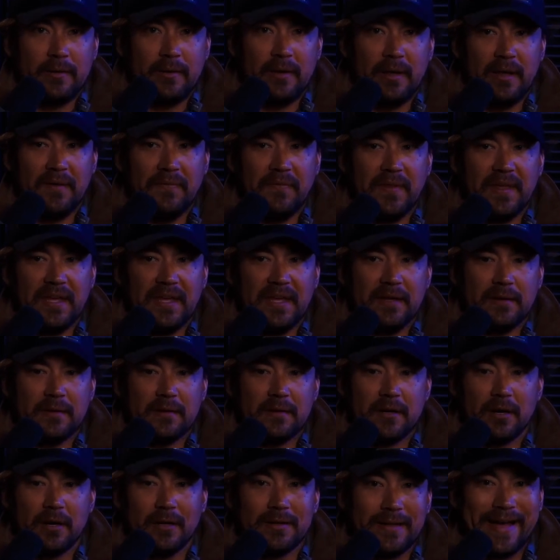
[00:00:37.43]
In the
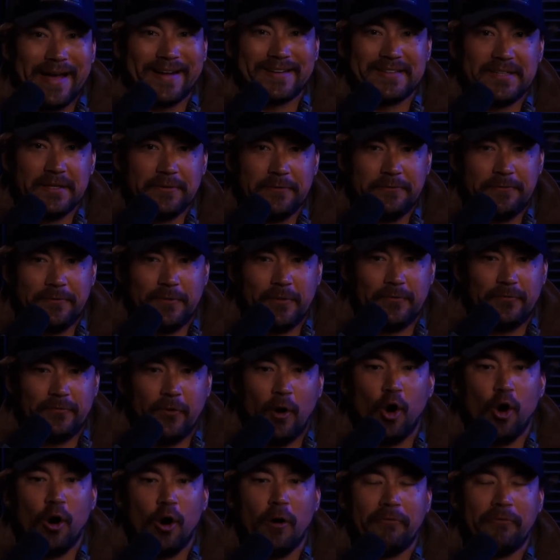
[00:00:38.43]
collective of
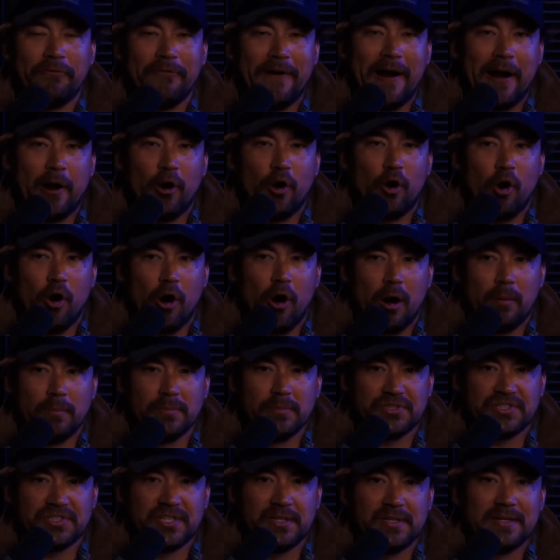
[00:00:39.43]
all
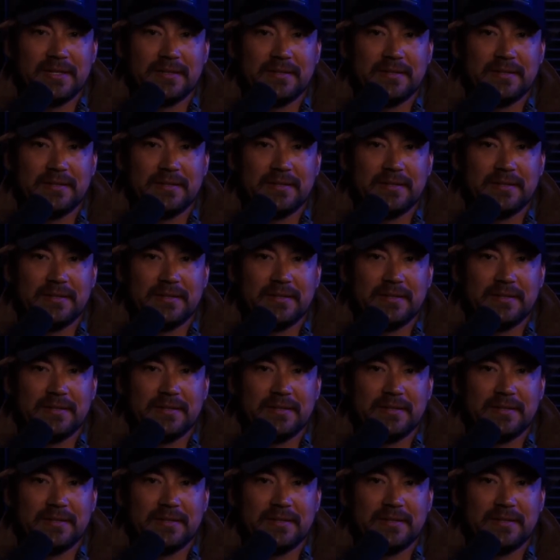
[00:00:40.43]
firearms